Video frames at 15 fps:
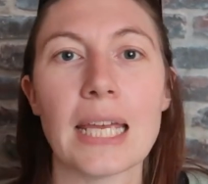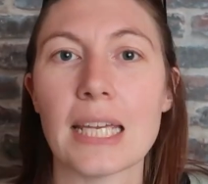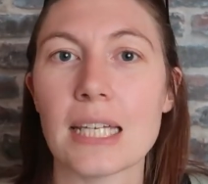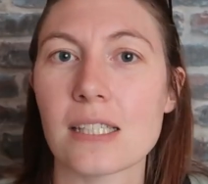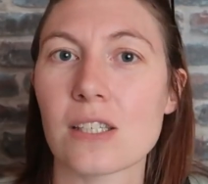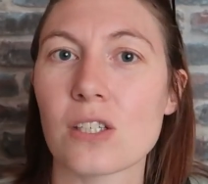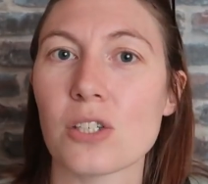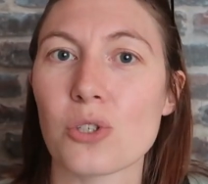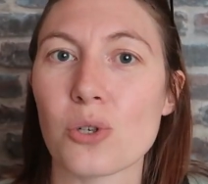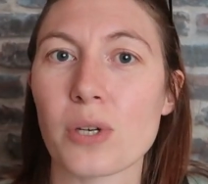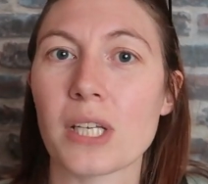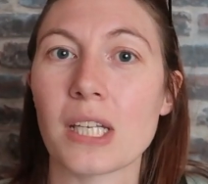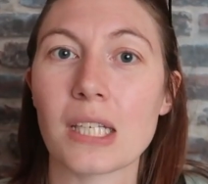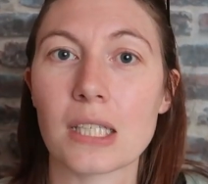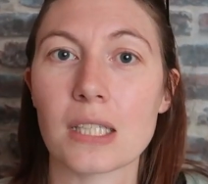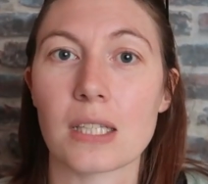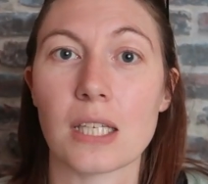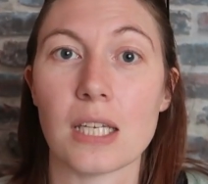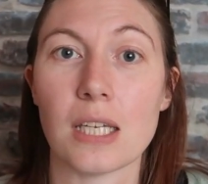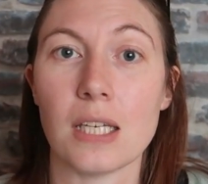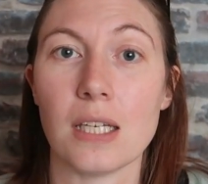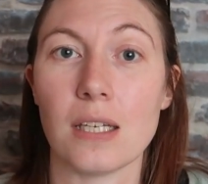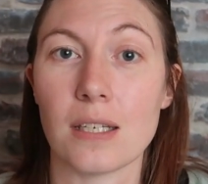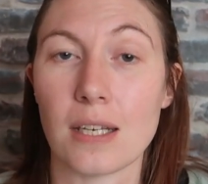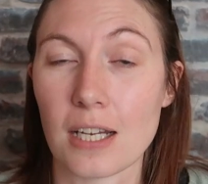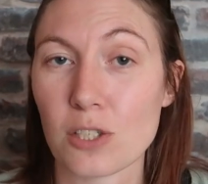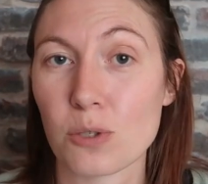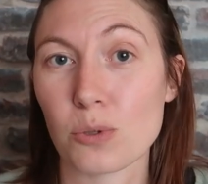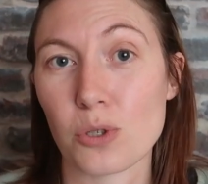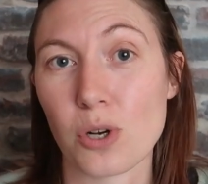is to join the
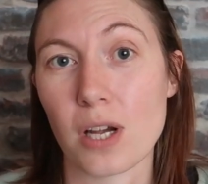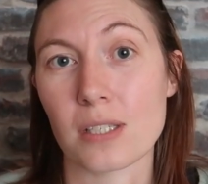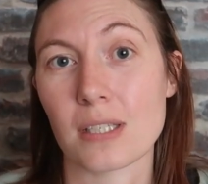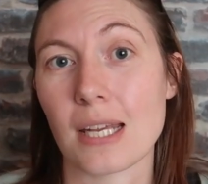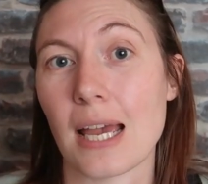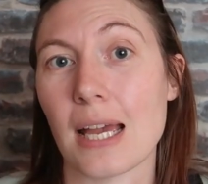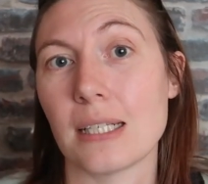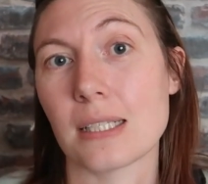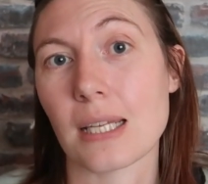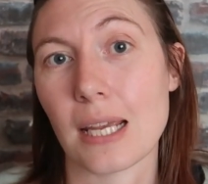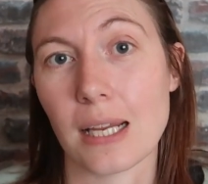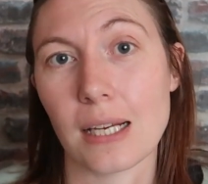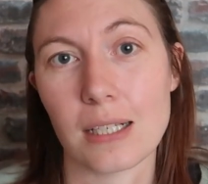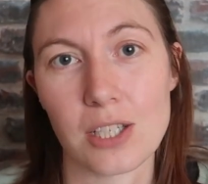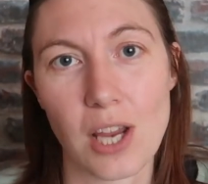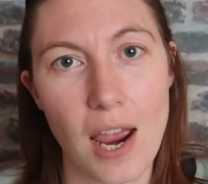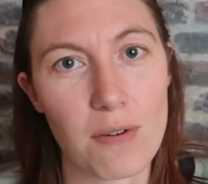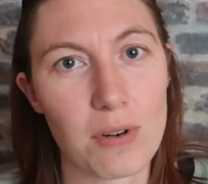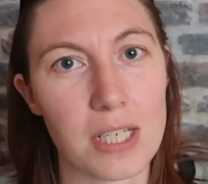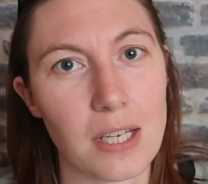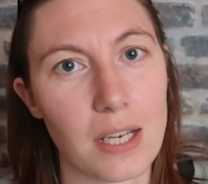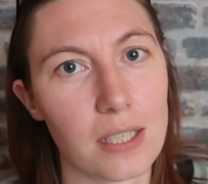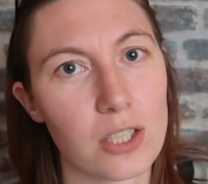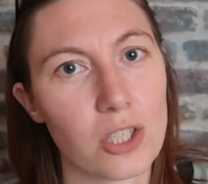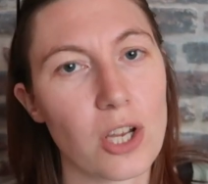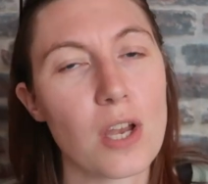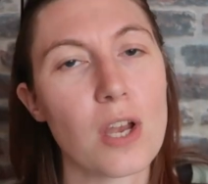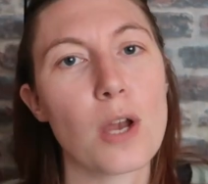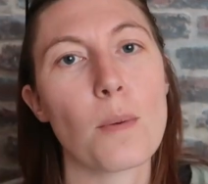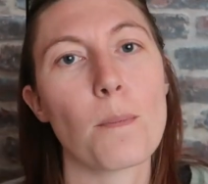National Trust and English Heritage,
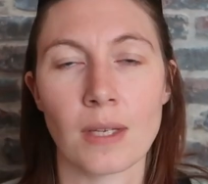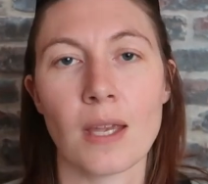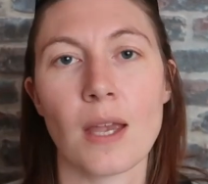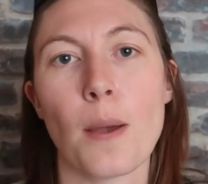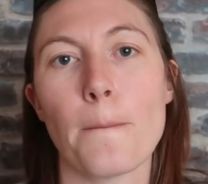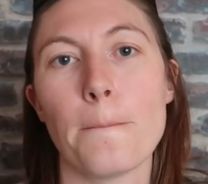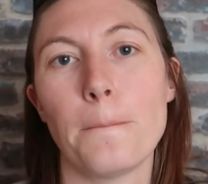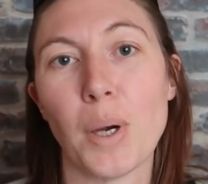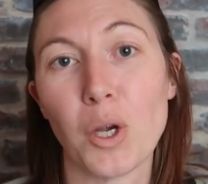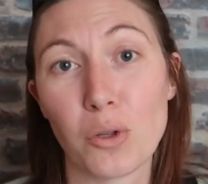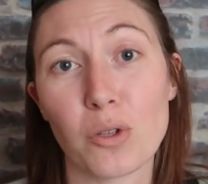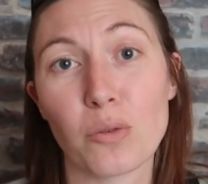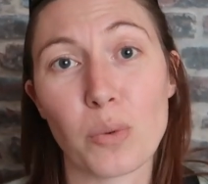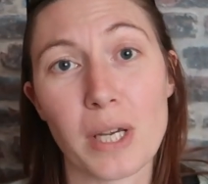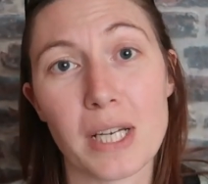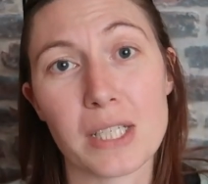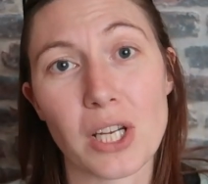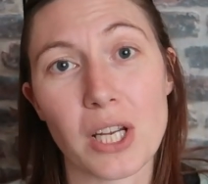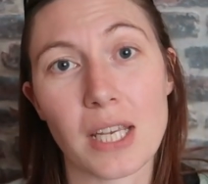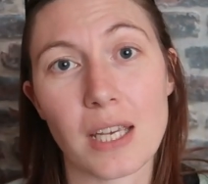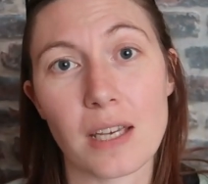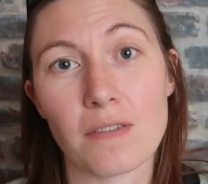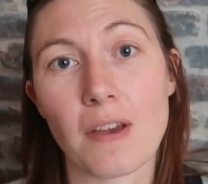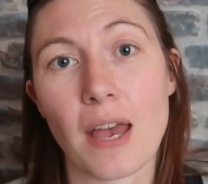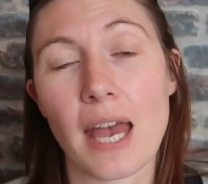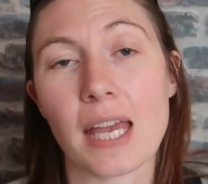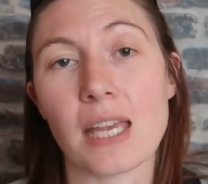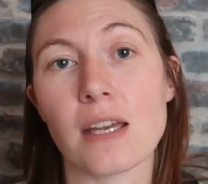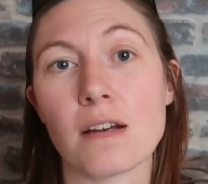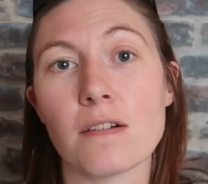both of which give
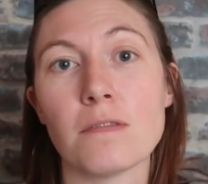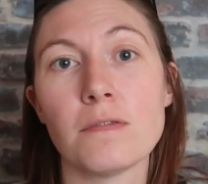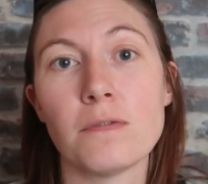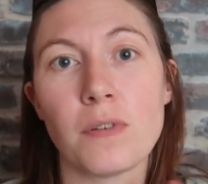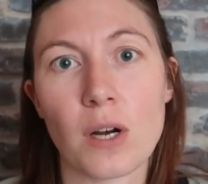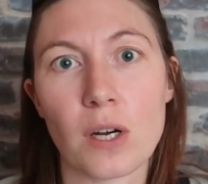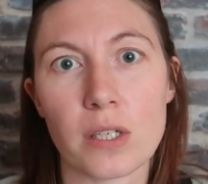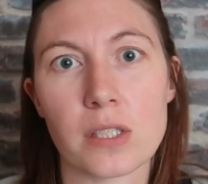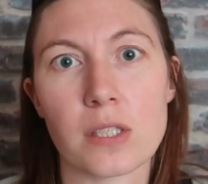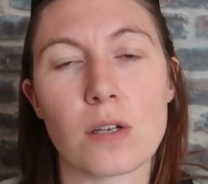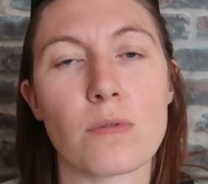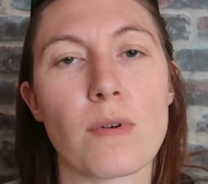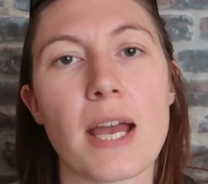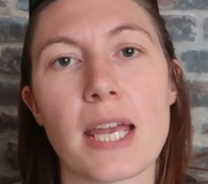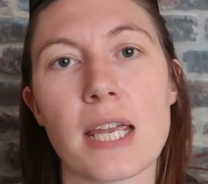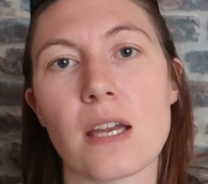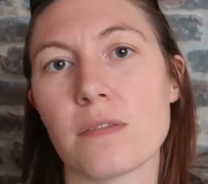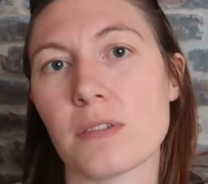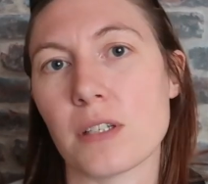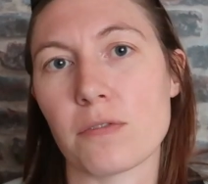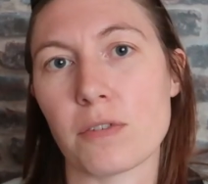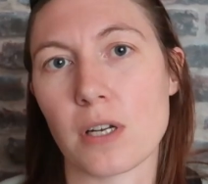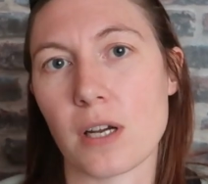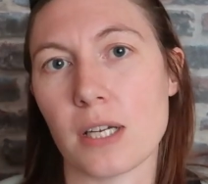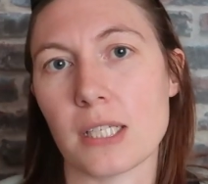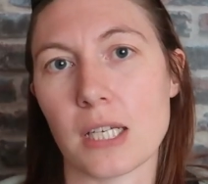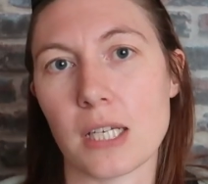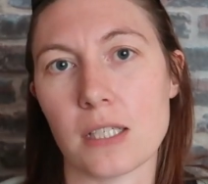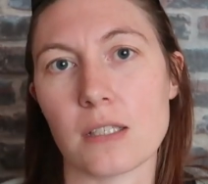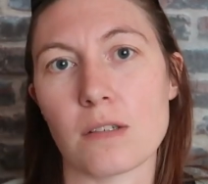a vast array of different
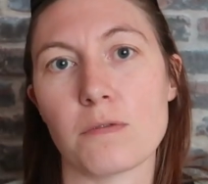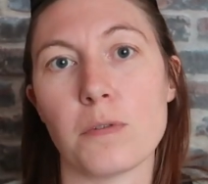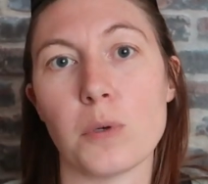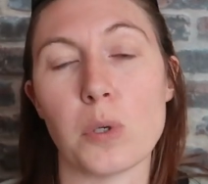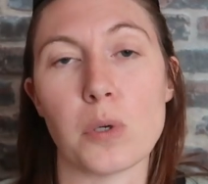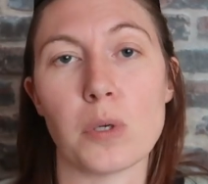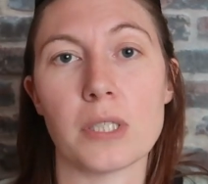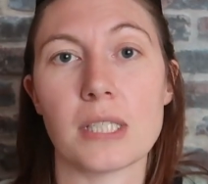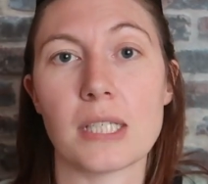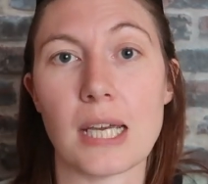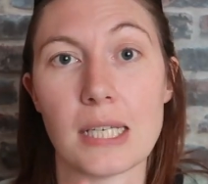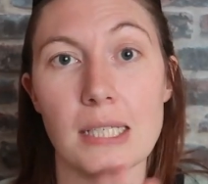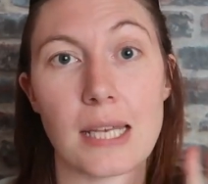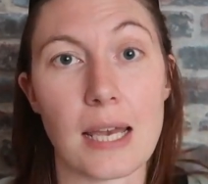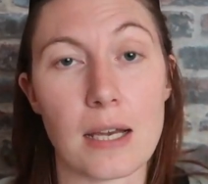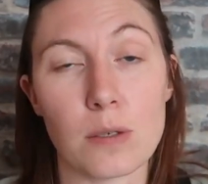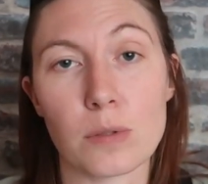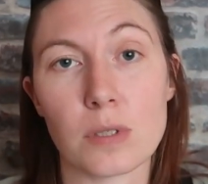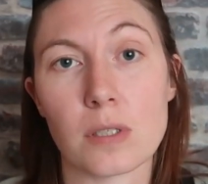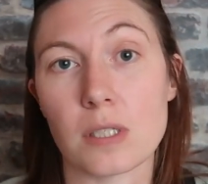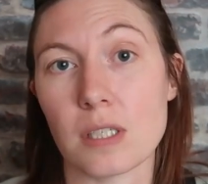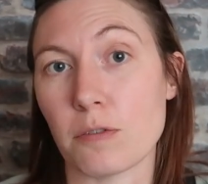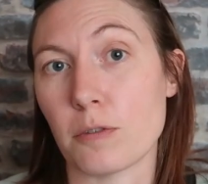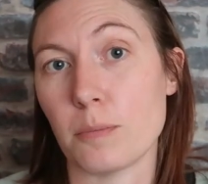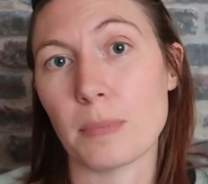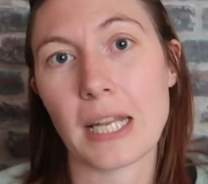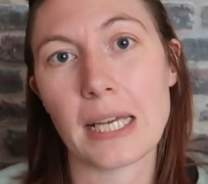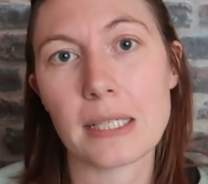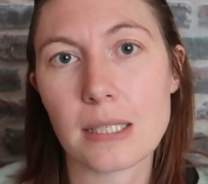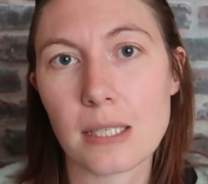ideas for days out, different
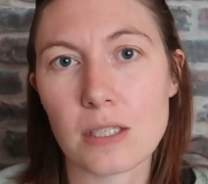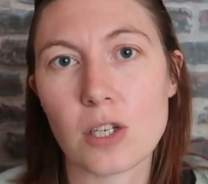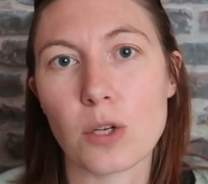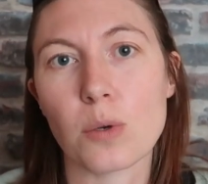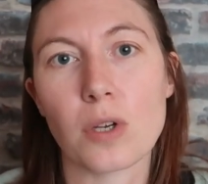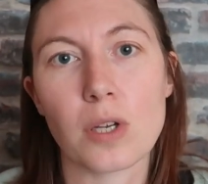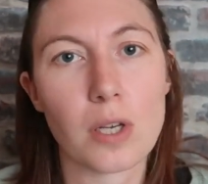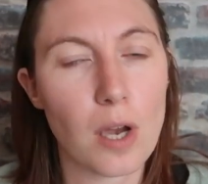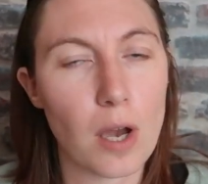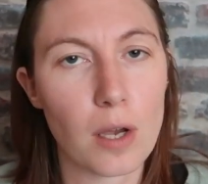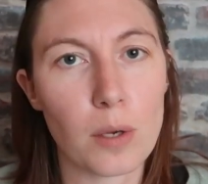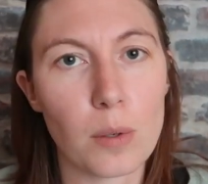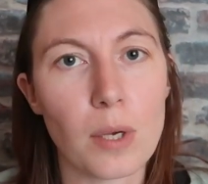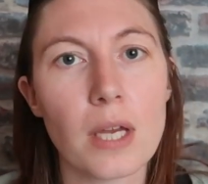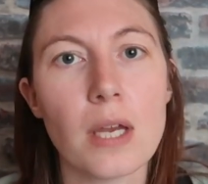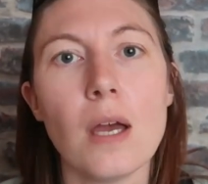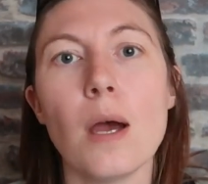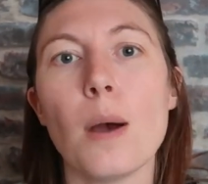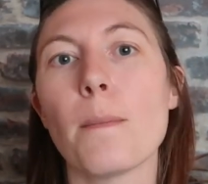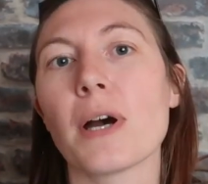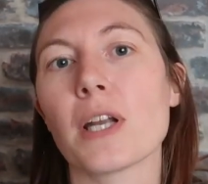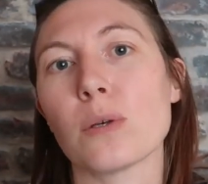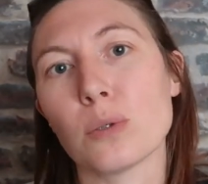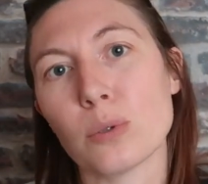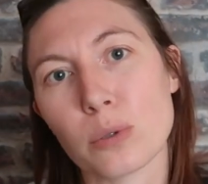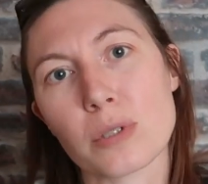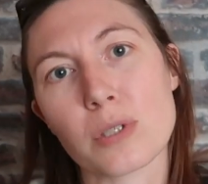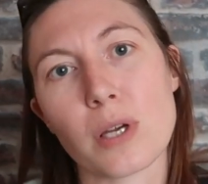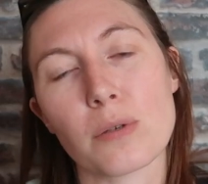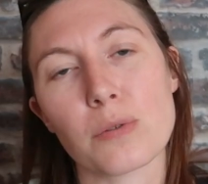places you can go, but
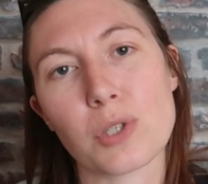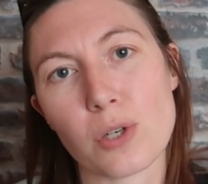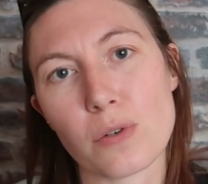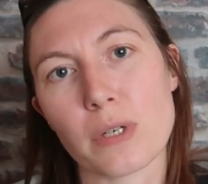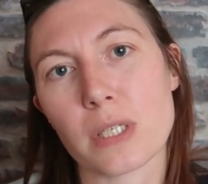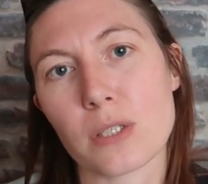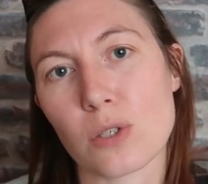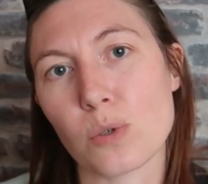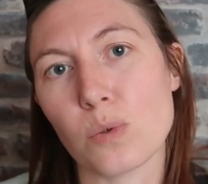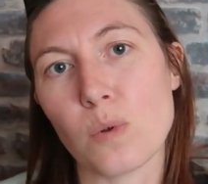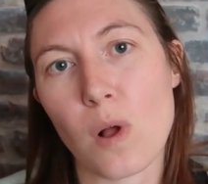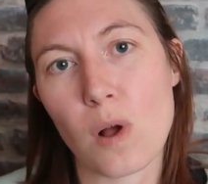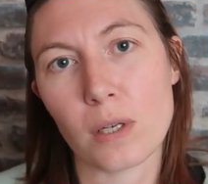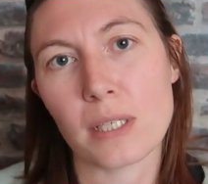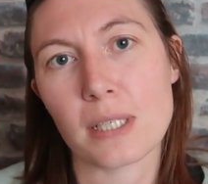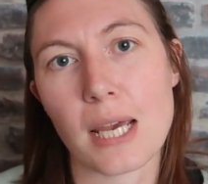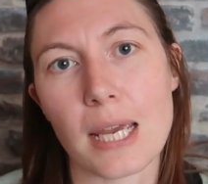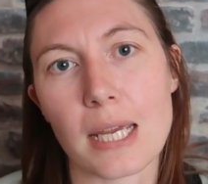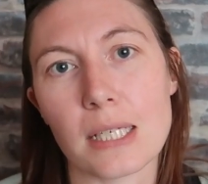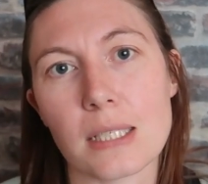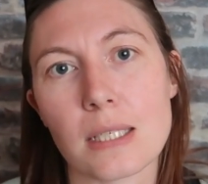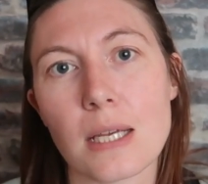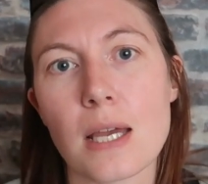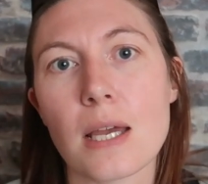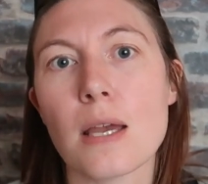also during school holidays,